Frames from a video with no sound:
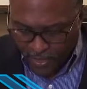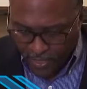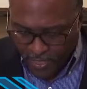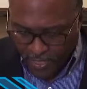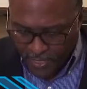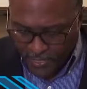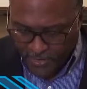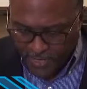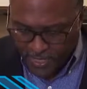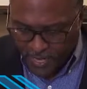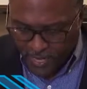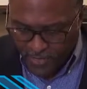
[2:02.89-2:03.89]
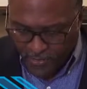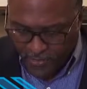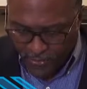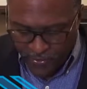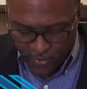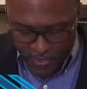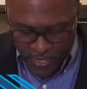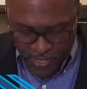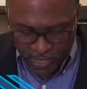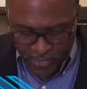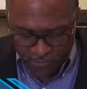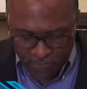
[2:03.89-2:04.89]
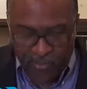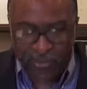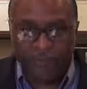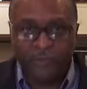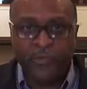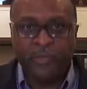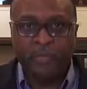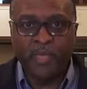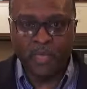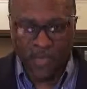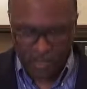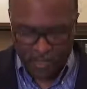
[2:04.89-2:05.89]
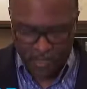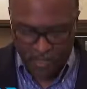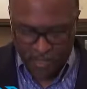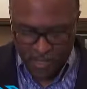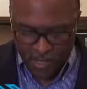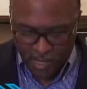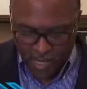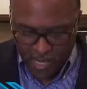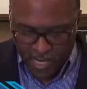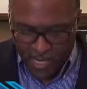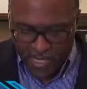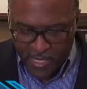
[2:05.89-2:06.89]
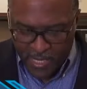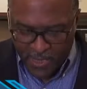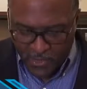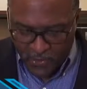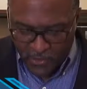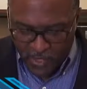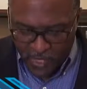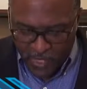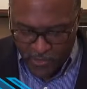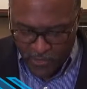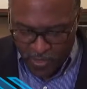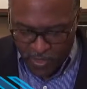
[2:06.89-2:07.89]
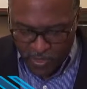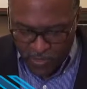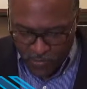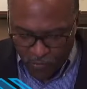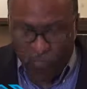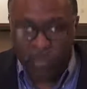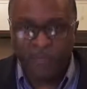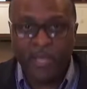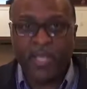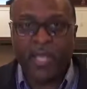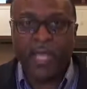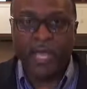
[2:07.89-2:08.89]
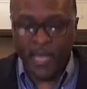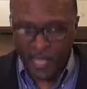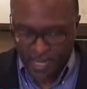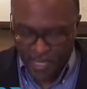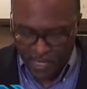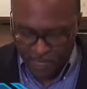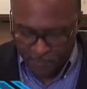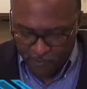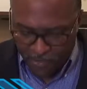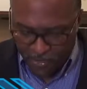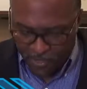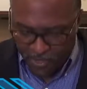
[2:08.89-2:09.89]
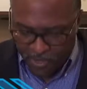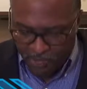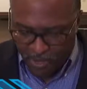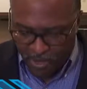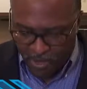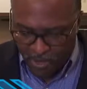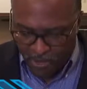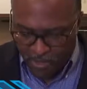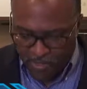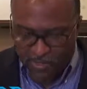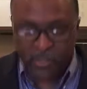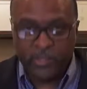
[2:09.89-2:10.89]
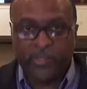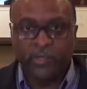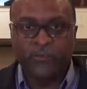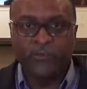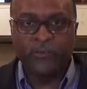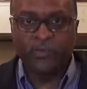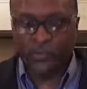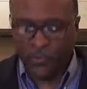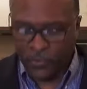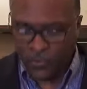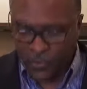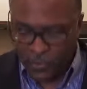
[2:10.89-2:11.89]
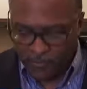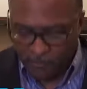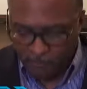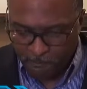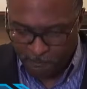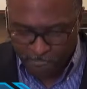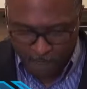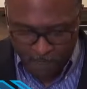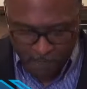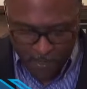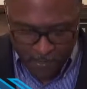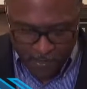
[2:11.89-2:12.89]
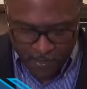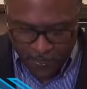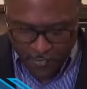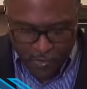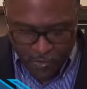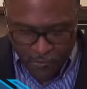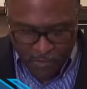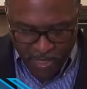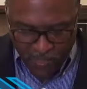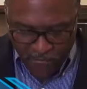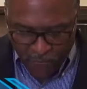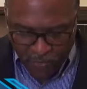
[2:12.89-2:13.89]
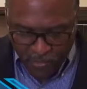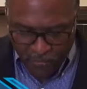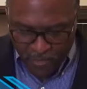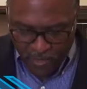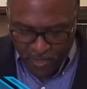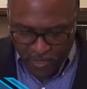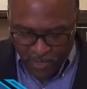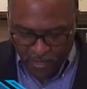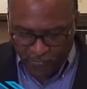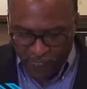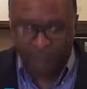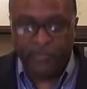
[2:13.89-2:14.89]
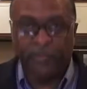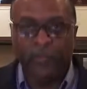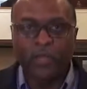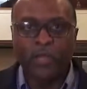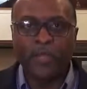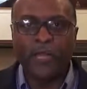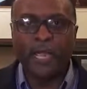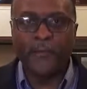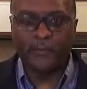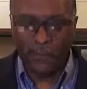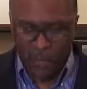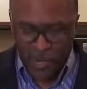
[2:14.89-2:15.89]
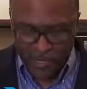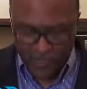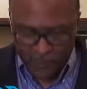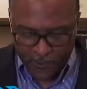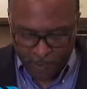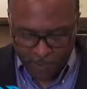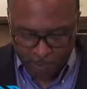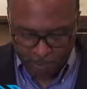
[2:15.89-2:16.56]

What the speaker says: I set out during the night with a few men. I had not told anyone what my God had put in my heart to do for Jerusalem. There were no mounts with me except the one I was riding on.